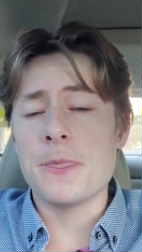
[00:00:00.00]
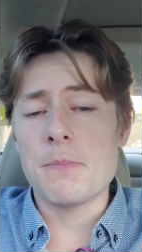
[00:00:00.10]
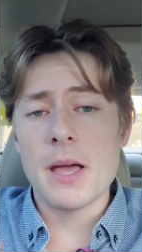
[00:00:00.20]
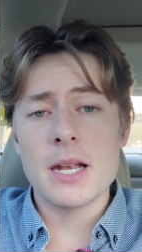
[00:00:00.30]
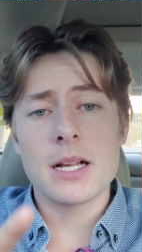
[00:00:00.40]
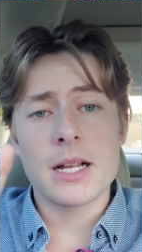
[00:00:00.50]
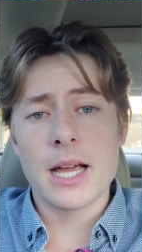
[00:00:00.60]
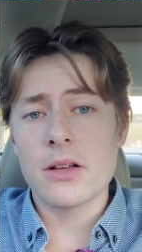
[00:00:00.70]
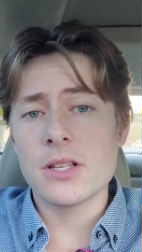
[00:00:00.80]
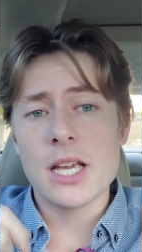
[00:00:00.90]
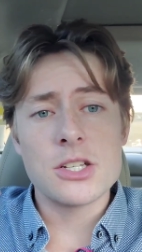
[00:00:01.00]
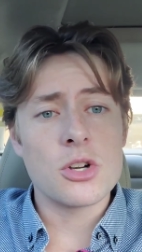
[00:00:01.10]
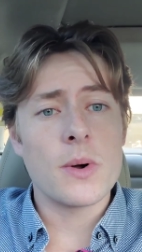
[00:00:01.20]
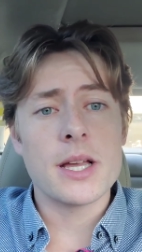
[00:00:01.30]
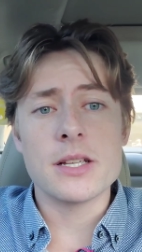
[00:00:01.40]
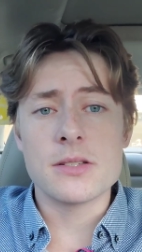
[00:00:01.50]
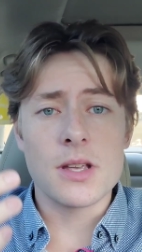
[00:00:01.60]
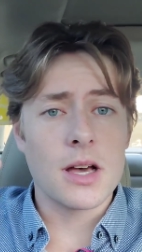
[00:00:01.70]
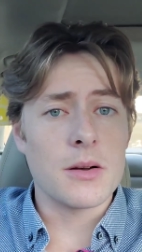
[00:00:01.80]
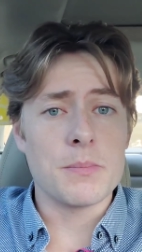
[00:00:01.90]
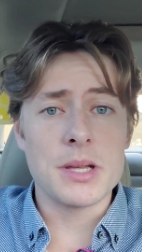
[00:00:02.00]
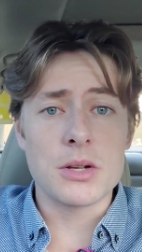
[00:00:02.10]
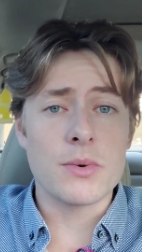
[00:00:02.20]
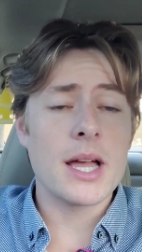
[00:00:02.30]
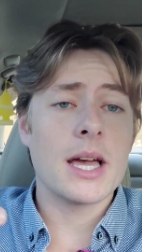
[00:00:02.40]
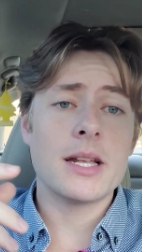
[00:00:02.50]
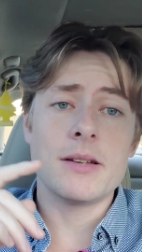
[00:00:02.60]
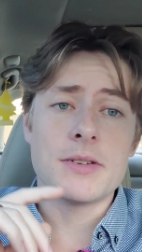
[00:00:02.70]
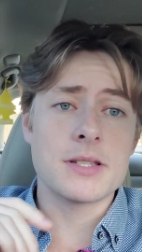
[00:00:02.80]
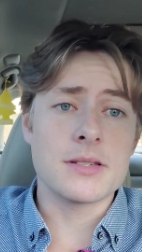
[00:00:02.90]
depending on how the HOA is being ran, if it's a